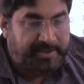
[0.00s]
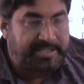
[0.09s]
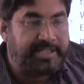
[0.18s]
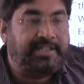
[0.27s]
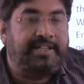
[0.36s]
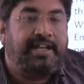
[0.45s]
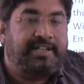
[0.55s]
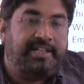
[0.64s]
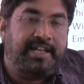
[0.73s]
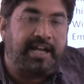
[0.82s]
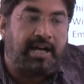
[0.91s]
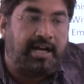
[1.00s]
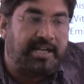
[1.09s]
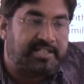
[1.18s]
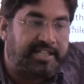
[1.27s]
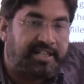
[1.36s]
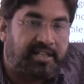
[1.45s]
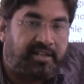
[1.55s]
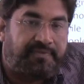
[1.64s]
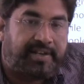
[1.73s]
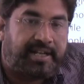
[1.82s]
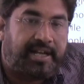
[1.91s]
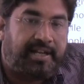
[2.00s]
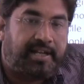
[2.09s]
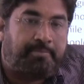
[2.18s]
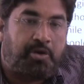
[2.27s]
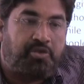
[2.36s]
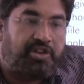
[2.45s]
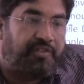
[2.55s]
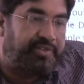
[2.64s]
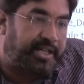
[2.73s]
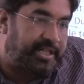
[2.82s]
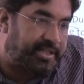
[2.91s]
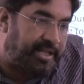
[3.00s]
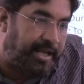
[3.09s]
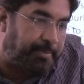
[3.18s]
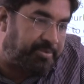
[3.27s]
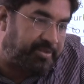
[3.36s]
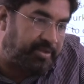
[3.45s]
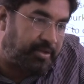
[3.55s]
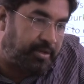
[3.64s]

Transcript: will see that there are significant amount of Dalit raps.